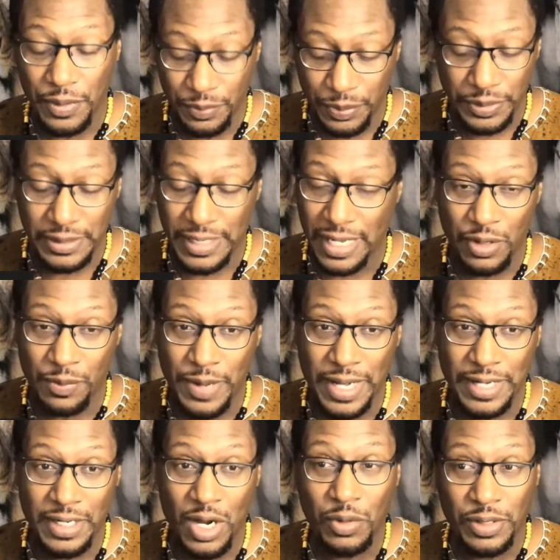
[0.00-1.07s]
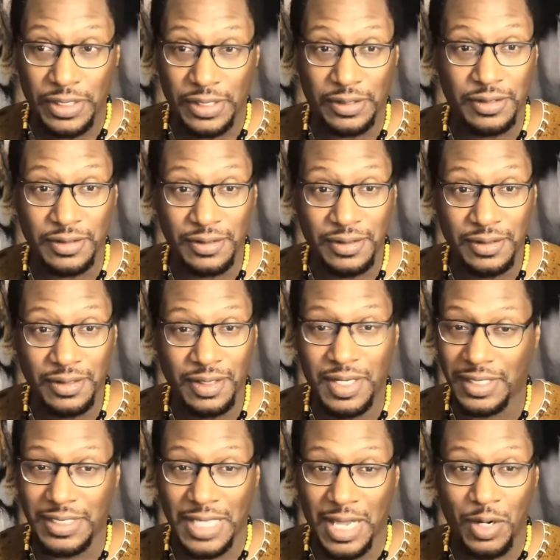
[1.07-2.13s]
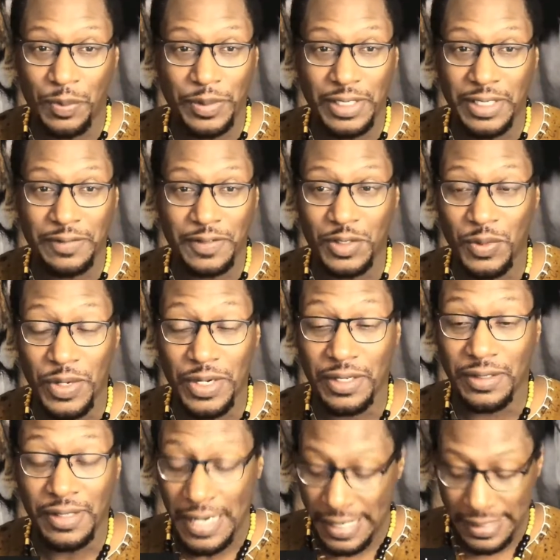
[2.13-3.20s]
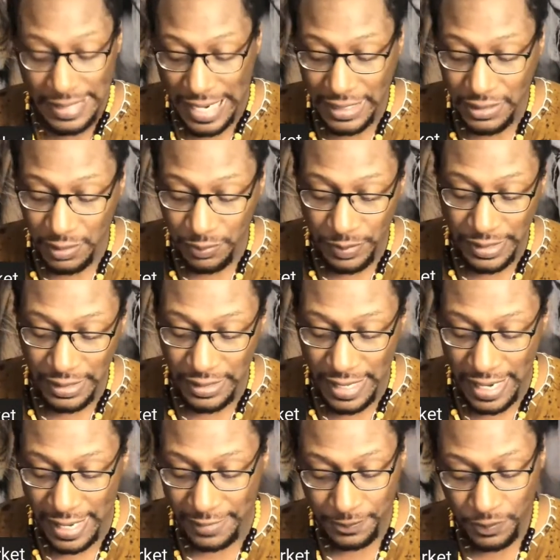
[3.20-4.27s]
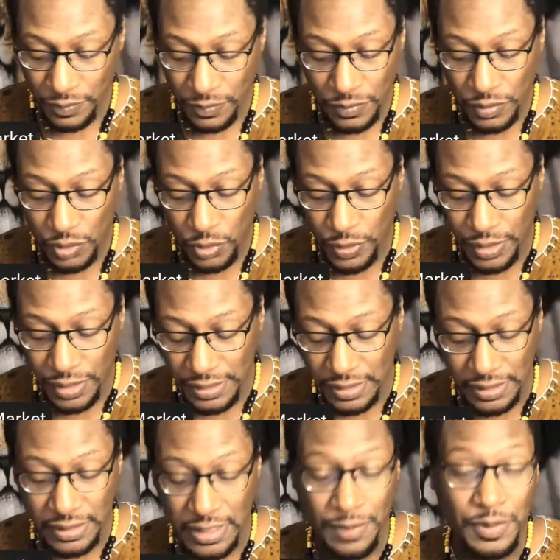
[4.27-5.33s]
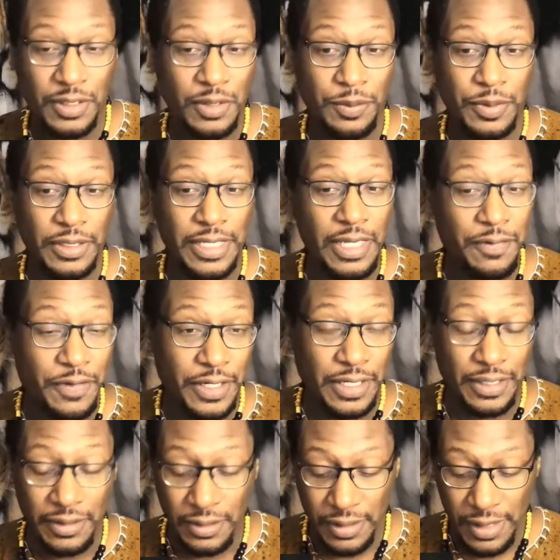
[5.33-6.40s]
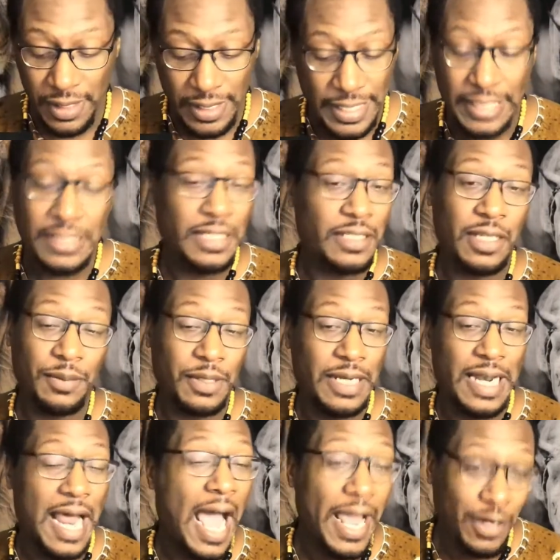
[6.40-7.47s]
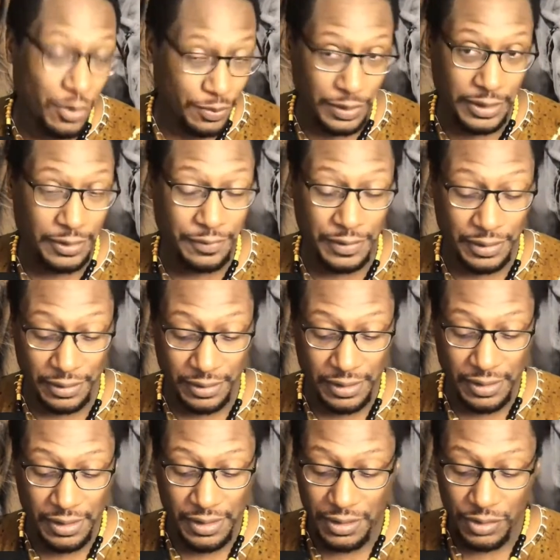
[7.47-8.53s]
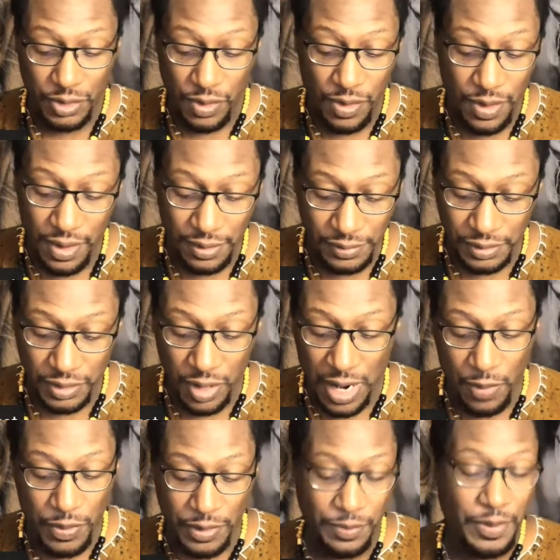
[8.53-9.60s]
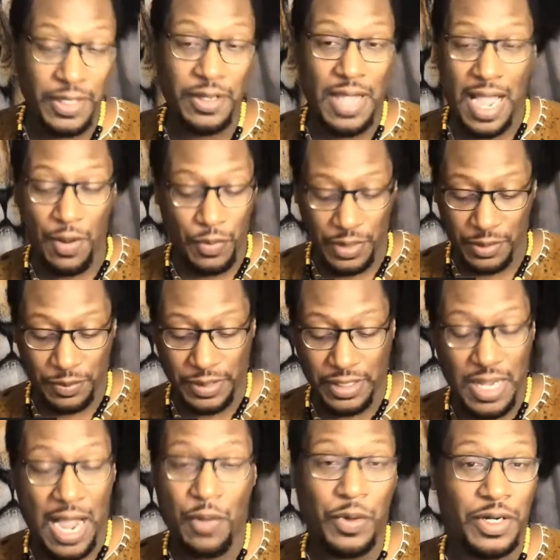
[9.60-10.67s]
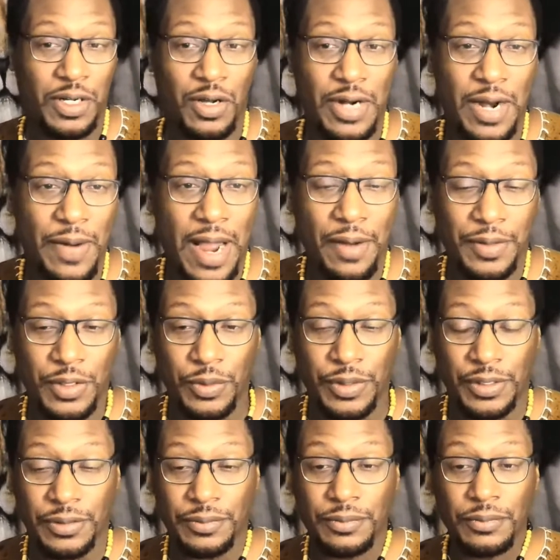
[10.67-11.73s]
put that on my no list because I don't believe in Twitter. That doesn't mean that Twitter isn't something to believe in. It's just something that I don't believe in. So I wouldn't go that route with Twitter.